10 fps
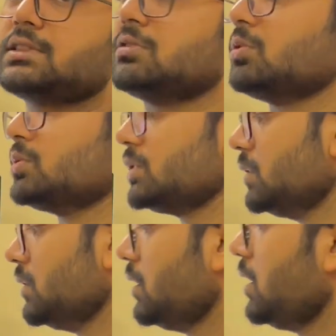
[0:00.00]
growth,
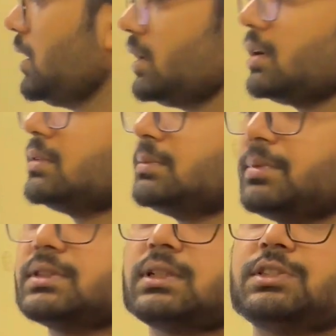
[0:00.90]

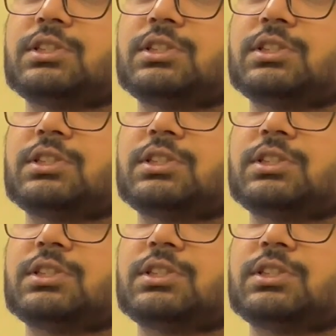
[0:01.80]
basically